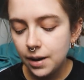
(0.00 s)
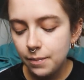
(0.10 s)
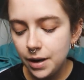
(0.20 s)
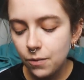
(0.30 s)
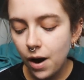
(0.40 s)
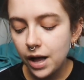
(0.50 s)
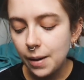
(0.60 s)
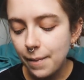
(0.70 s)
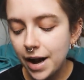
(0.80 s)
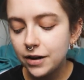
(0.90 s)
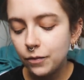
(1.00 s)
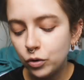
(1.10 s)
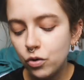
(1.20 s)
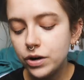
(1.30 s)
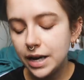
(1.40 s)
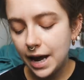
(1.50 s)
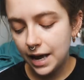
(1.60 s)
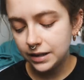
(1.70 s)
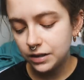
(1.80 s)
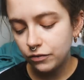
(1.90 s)
Meanwhile, a band of marauding
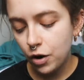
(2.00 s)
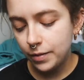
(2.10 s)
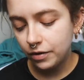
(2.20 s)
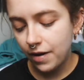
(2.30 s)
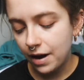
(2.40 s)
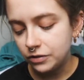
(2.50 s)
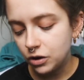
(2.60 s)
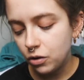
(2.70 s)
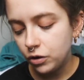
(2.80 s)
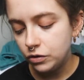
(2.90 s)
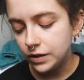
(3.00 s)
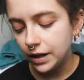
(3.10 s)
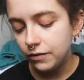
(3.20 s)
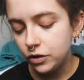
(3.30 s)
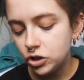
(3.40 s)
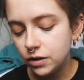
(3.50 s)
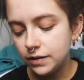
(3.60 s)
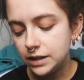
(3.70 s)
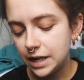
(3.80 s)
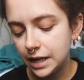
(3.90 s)
Gaels are roaming around, using the confusion of
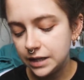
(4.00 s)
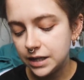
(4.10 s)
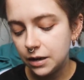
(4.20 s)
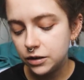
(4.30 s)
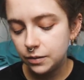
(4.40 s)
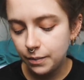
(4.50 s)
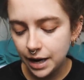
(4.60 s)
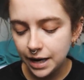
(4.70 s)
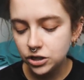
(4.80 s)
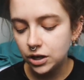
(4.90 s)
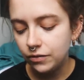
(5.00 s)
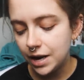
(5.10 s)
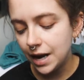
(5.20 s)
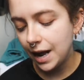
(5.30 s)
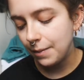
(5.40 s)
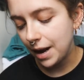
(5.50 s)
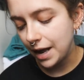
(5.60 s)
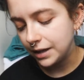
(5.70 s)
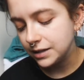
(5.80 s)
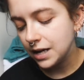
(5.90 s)
the sickness to pillage and reclaim
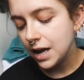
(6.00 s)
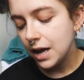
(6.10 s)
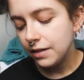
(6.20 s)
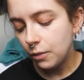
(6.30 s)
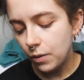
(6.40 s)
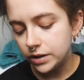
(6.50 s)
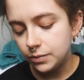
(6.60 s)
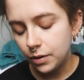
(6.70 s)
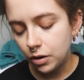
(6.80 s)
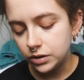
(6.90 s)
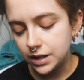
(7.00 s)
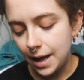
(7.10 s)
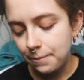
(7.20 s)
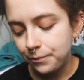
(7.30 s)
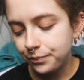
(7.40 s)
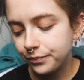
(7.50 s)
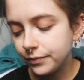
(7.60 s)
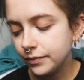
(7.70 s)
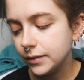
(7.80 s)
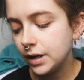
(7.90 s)
lands that once belonged to them.
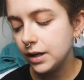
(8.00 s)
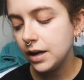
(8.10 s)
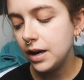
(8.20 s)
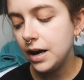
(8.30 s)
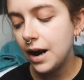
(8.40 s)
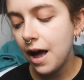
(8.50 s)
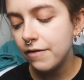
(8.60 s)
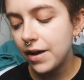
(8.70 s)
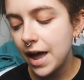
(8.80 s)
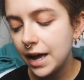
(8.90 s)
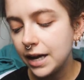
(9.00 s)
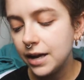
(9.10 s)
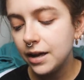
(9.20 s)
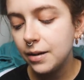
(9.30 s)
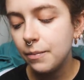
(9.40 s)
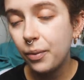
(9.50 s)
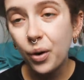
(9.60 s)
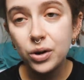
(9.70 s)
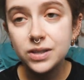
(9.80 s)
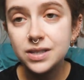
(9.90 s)
Loving
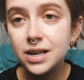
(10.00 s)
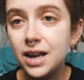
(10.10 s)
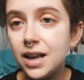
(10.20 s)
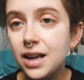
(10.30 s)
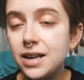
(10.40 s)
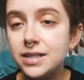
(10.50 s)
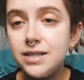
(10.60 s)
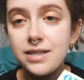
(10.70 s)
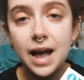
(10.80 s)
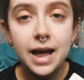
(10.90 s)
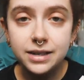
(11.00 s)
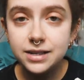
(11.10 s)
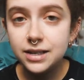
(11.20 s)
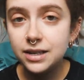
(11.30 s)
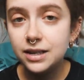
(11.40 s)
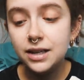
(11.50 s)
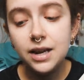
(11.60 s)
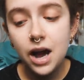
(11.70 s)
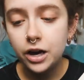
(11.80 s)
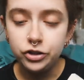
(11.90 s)
books set
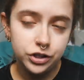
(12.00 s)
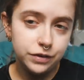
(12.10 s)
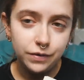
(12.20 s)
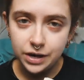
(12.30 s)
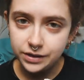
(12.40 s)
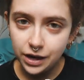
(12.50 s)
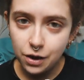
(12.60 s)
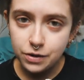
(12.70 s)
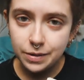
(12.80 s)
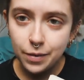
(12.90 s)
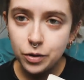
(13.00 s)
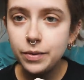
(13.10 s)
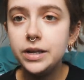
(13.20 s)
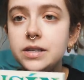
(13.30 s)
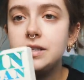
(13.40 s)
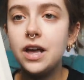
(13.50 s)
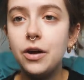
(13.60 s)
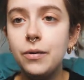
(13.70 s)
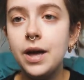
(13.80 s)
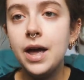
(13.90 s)
hundreds of years ago at the moment,
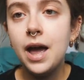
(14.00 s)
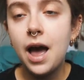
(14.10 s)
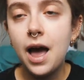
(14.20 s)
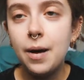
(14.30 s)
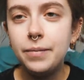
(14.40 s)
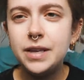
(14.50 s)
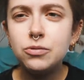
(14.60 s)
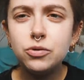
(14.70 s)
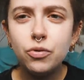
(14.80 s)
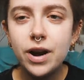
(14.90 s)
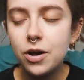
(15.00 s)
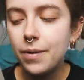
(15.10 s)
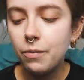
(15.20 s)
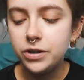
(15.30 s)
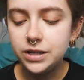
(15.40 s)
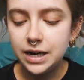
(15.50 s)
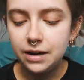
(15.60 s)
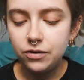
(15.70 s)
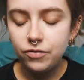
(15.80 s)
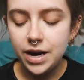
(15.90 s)
so um, this was already on my want to
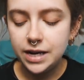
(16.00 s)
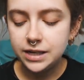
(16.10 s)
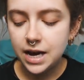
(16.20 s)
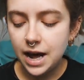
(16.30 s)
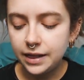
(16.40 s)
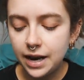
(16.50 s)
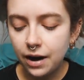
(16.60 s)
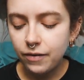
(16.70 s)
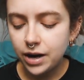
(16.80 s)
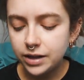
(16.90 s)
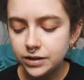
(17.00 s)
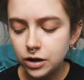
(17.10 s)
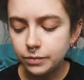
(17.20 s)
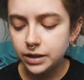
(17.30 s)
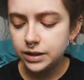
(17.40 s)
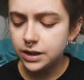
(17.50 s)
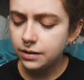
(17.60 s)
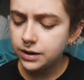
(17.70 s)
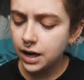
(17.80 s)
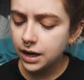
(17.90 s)
read, and then I read the synopsis and I
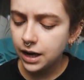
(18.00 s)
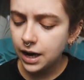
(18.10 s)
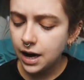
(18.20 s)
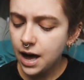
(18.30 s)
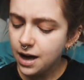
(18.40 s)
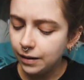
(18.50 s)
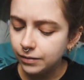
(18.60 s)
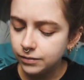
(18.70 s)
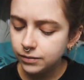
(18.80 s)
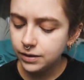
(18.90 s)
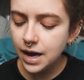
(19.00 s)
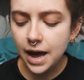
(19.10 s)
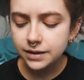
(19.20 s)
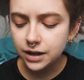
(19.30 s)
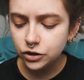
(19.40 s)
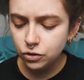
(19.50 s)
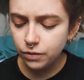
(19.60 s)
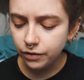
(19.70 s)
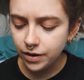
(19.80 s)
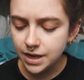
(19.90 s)
was like, ah, yes, I do
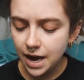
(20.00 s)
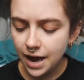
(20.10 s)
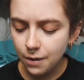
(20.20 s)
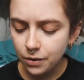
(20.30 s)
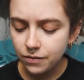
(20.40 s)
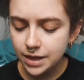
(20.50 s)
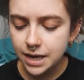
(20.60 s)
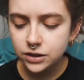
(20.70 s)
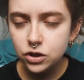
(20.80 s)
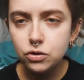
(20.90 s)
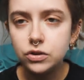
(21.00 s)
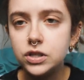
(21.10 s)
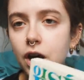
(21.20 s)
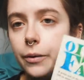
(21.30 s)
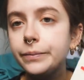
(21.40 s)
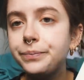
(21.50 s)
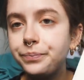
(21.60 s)
want to read that, and I want to read that soon, so